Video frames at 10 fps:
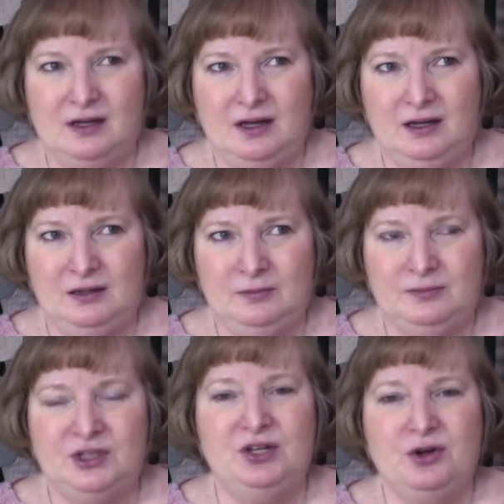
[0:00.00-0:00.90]

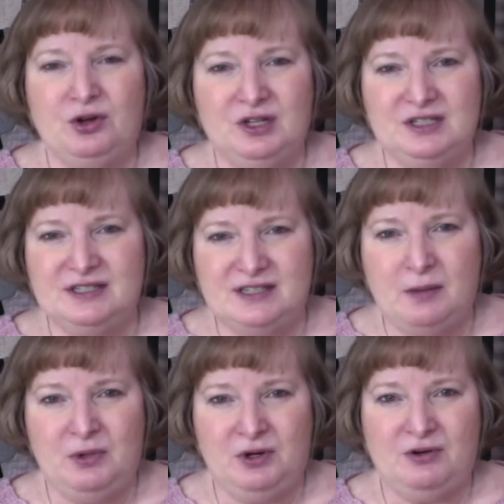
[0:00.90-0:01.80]
the early
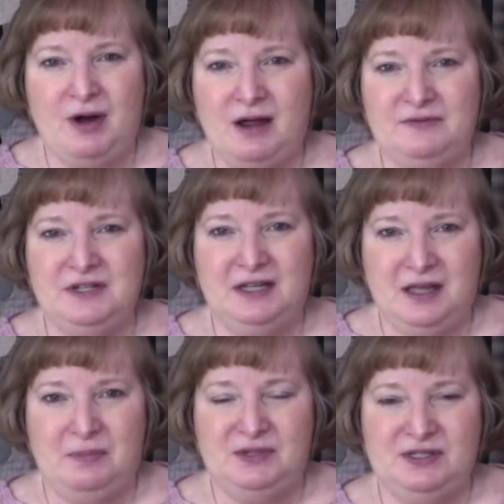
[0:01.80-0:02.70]
December crafting
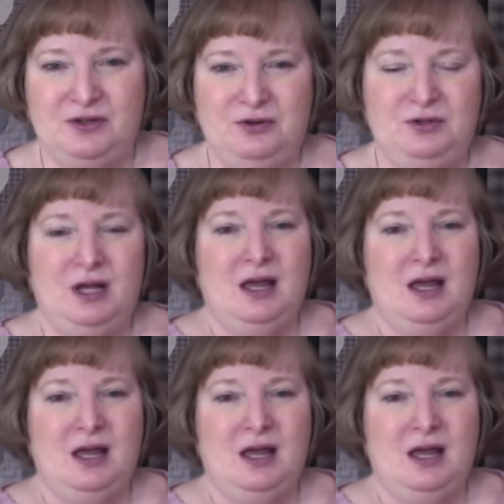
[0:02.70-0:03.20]
episode,